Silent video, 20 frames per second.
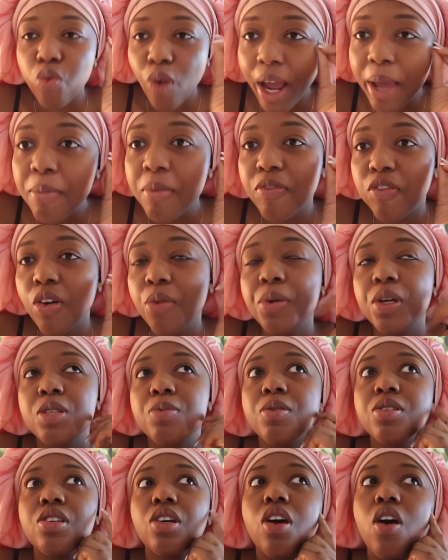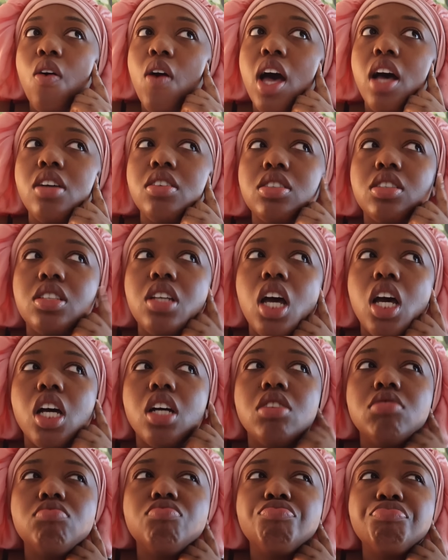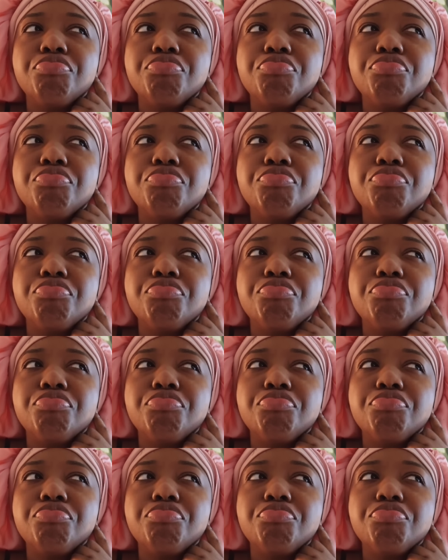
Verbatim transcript: right before we were supposed to go out. So